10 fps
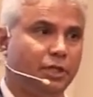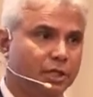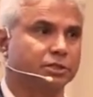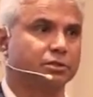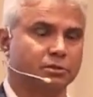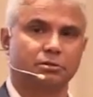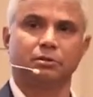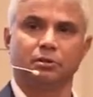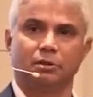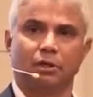Yes.
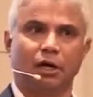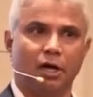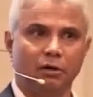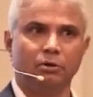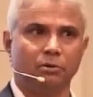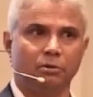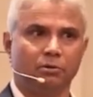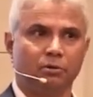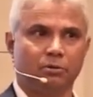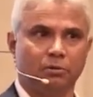
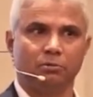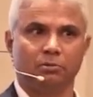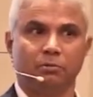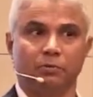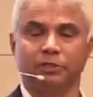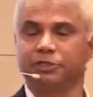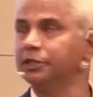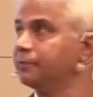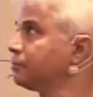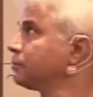How? We'll
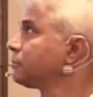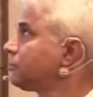see.